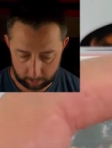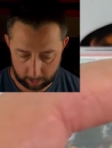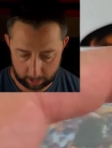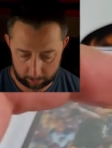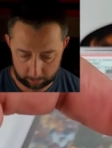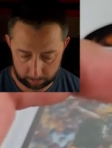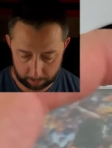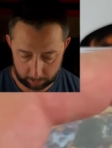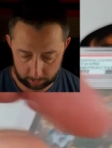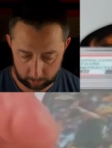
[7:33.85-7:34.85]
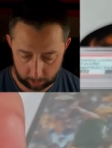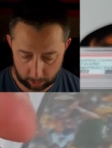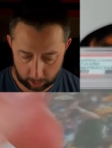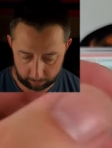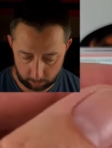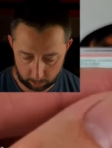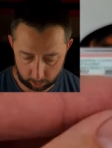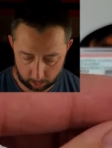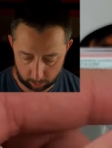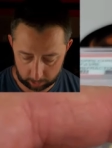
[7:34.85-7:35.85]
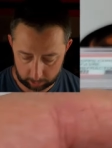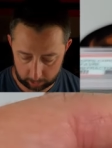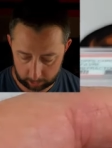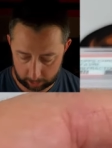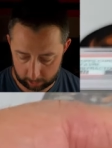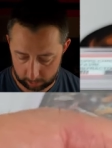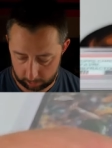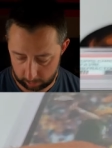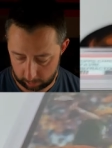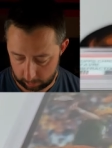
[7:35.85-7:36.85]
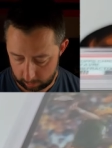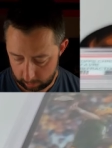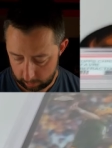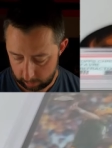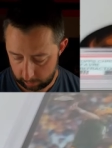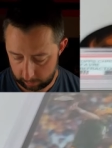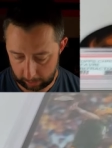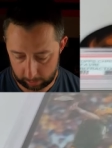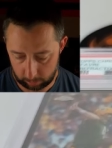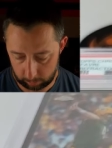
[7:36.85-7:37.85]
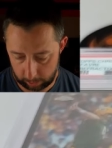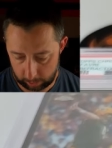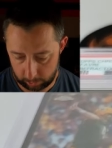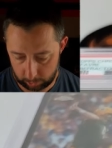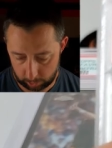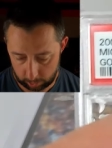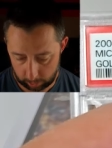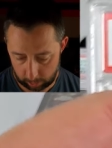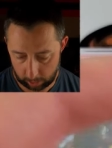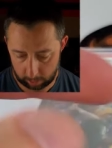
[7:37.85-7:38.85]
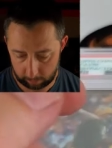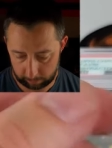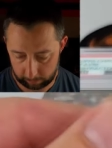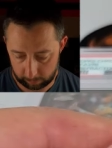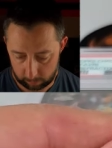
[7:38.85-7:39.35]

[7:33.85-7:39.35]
And it has basically, however you want to call it, the die cut, deckled edge, kind of